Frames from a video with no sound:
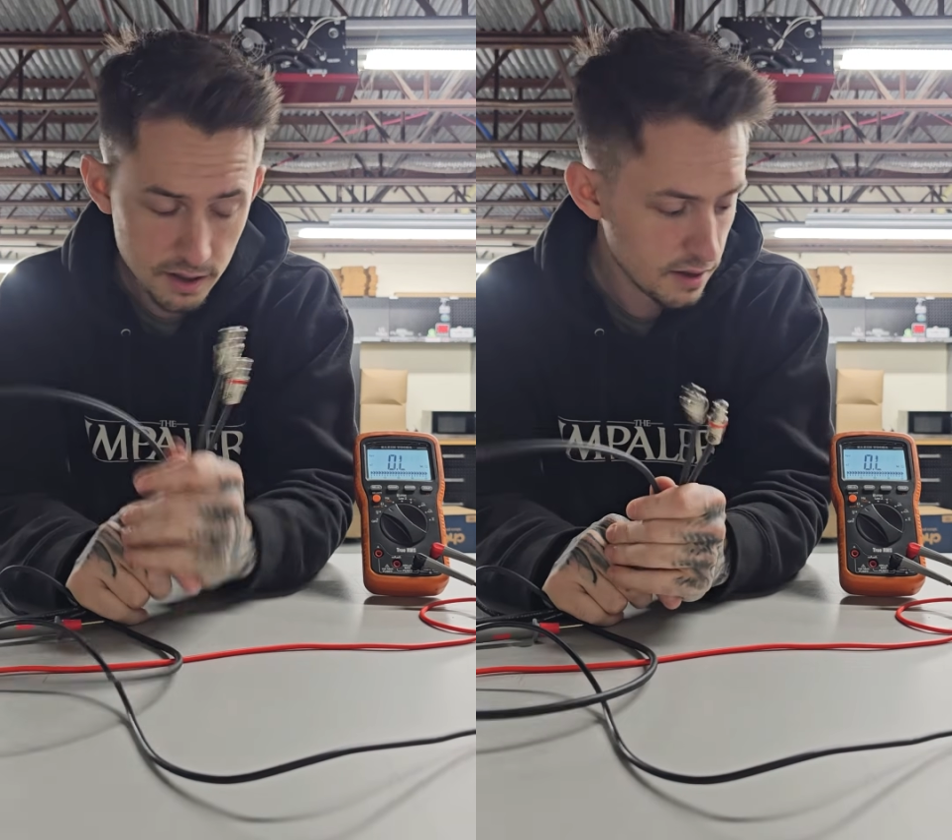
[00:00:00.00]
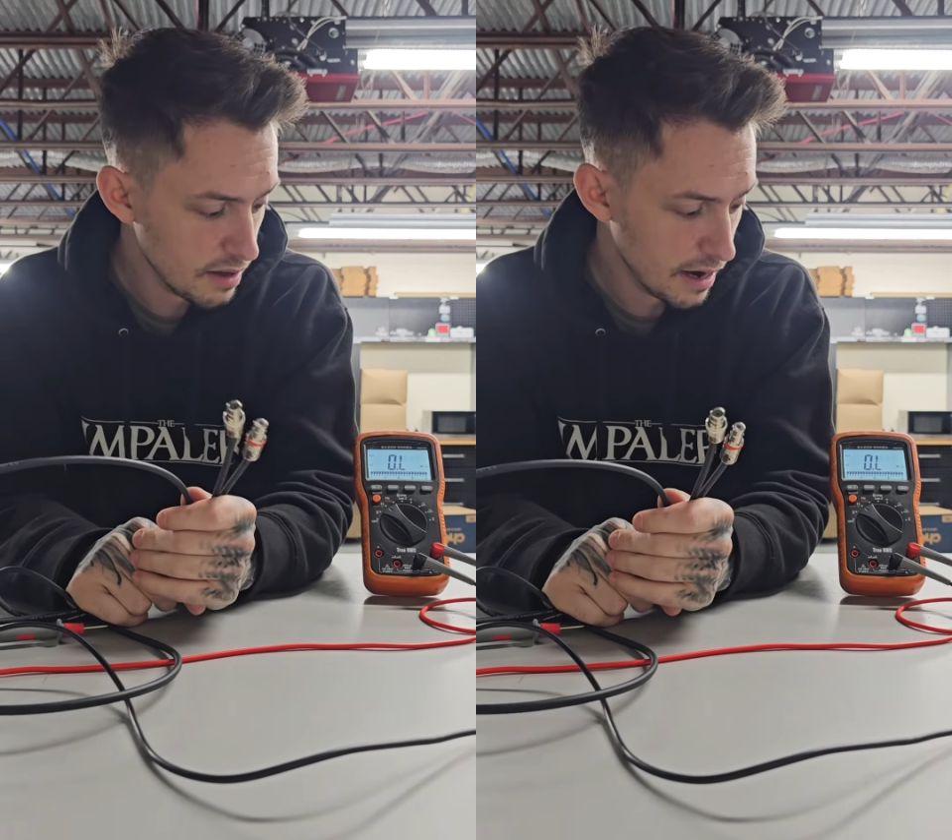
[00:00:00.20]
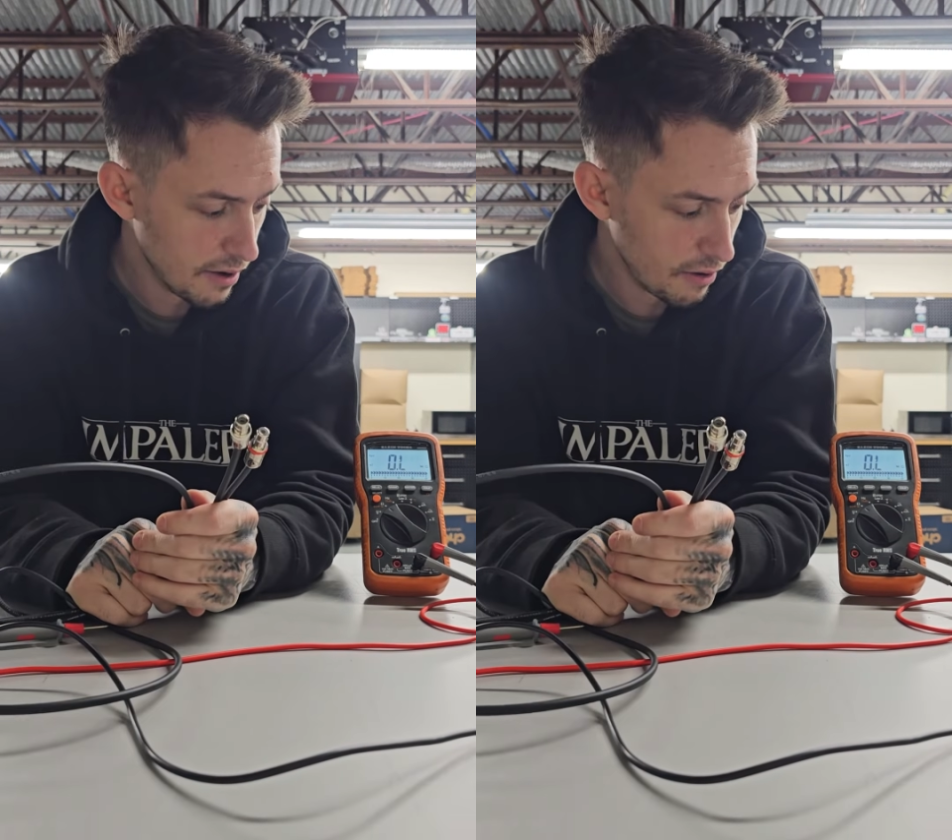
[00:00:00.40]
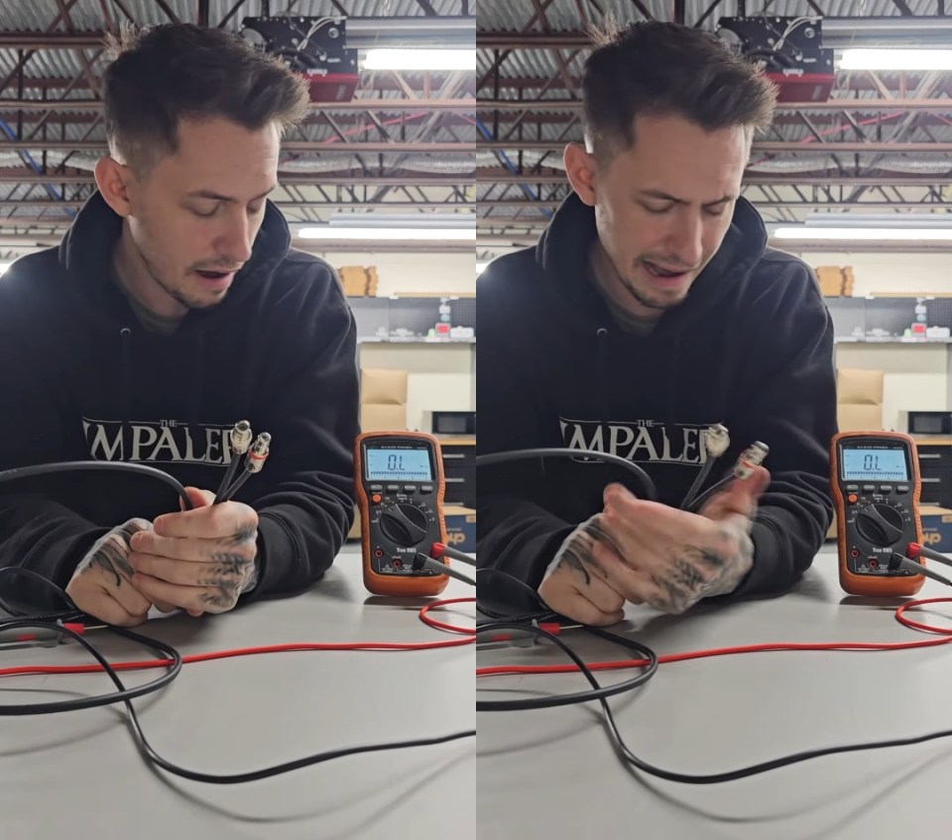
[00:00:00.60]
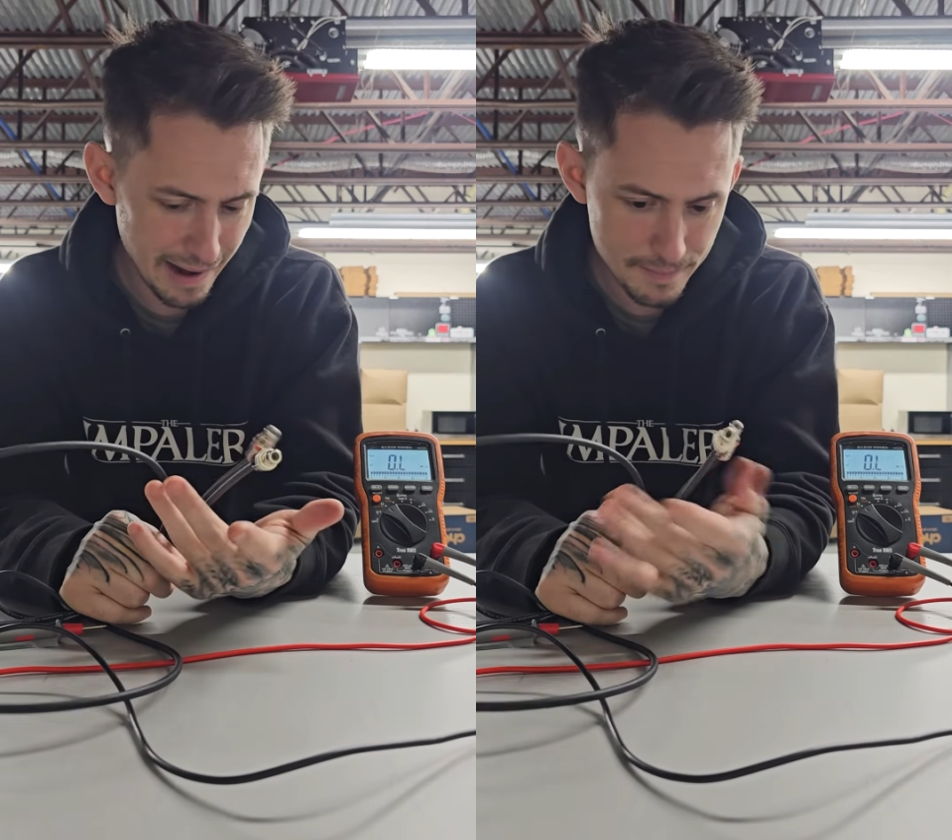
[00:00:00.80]

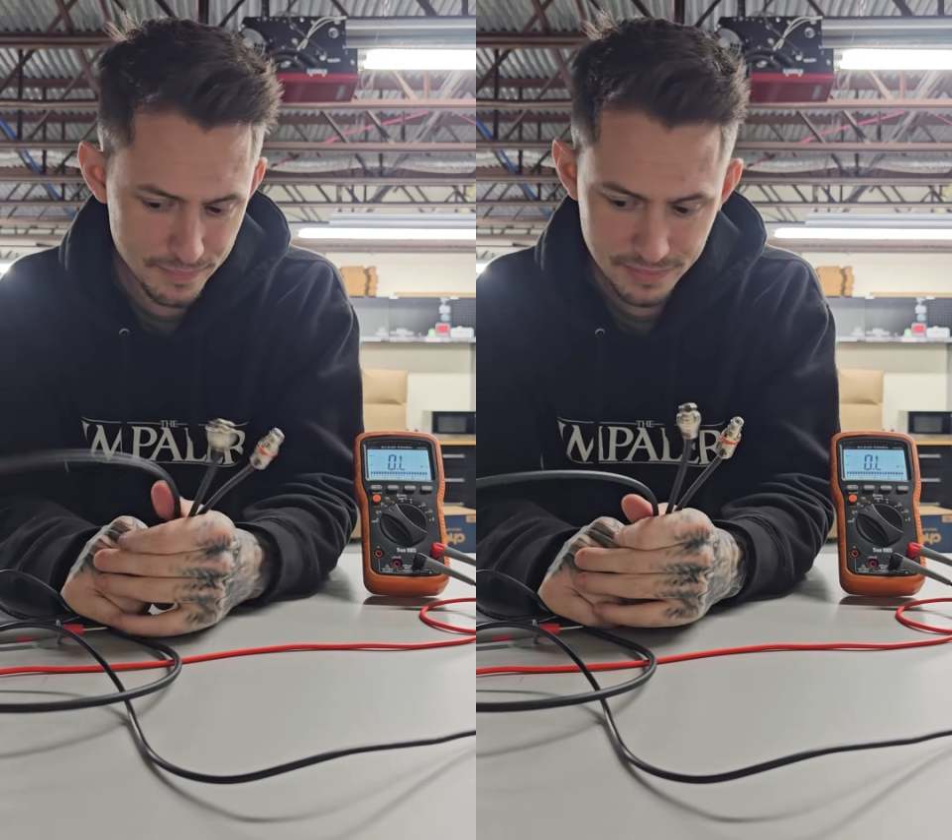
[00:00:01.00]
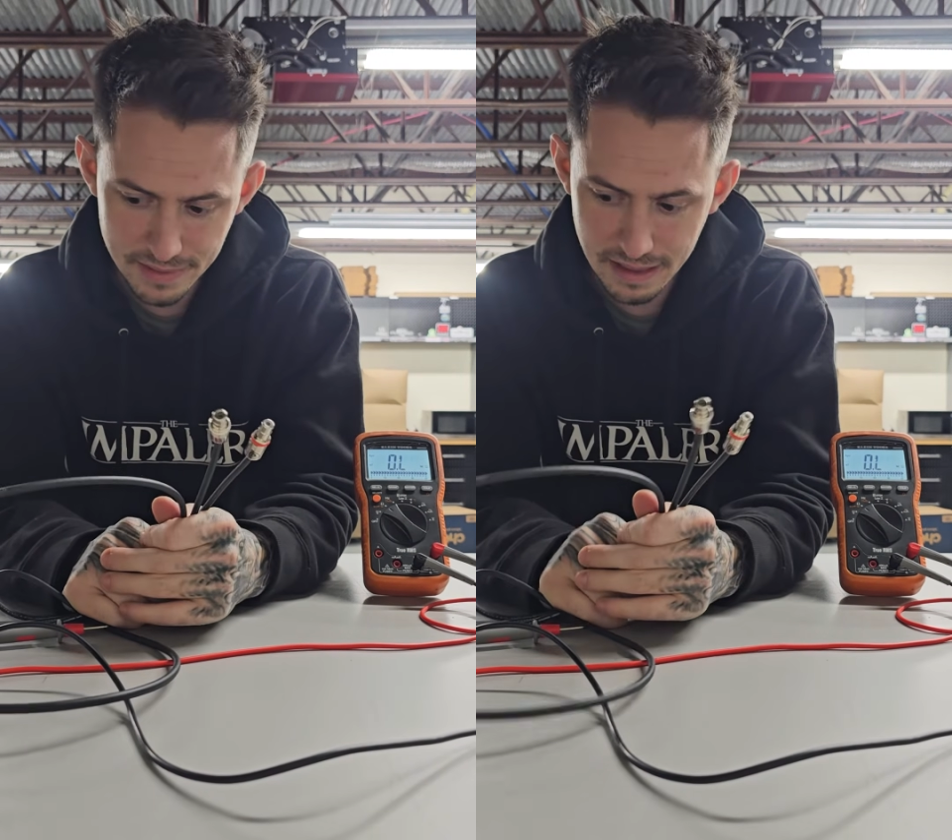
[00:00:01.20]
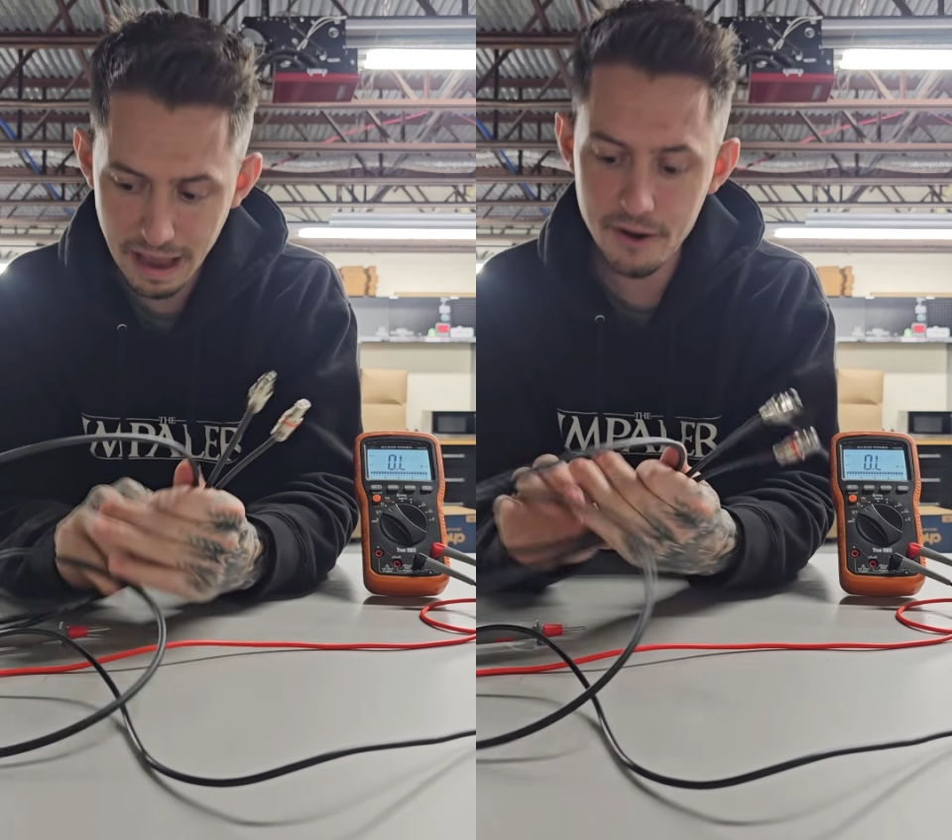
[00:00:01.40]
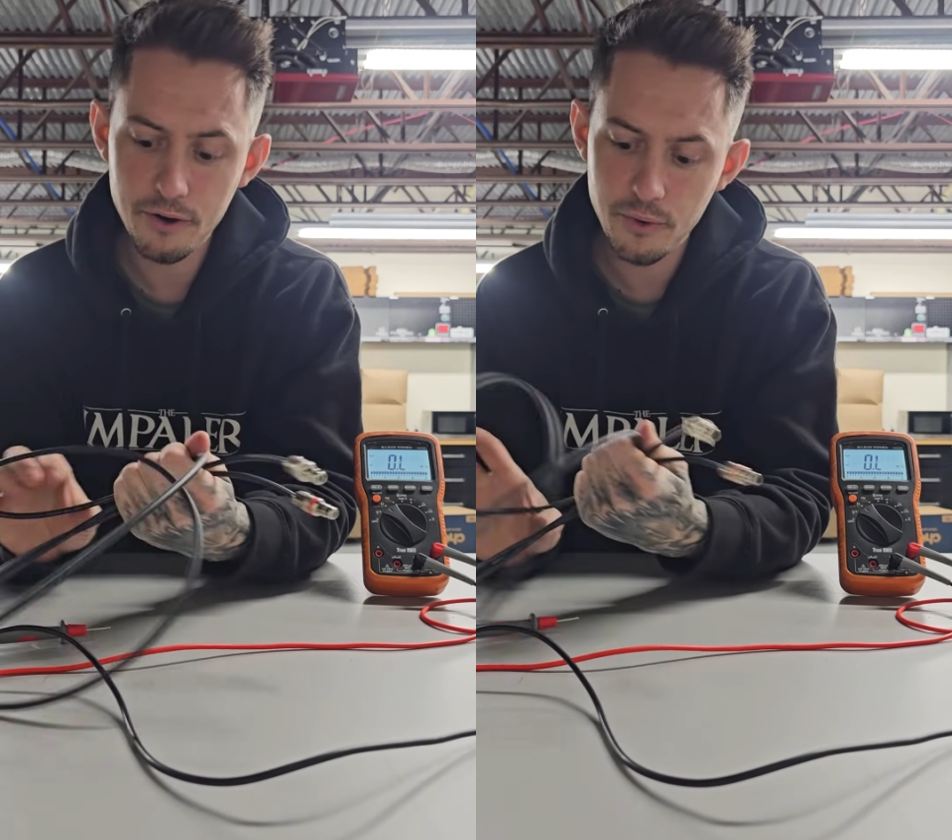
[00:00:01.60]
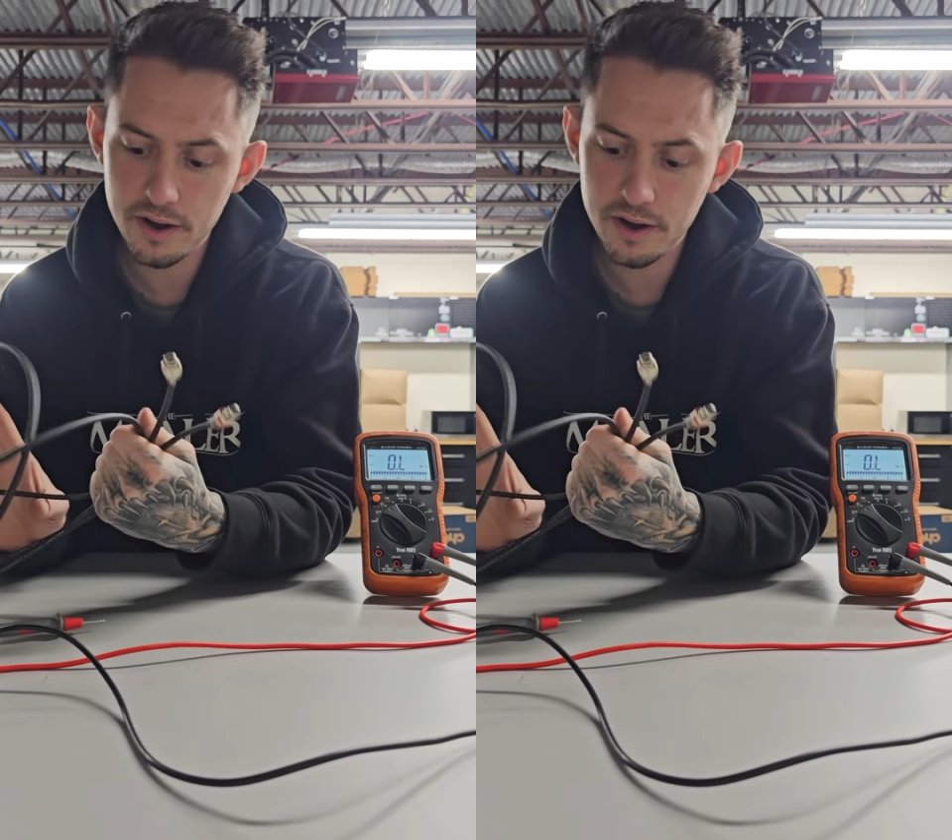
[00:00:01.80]
I don't know what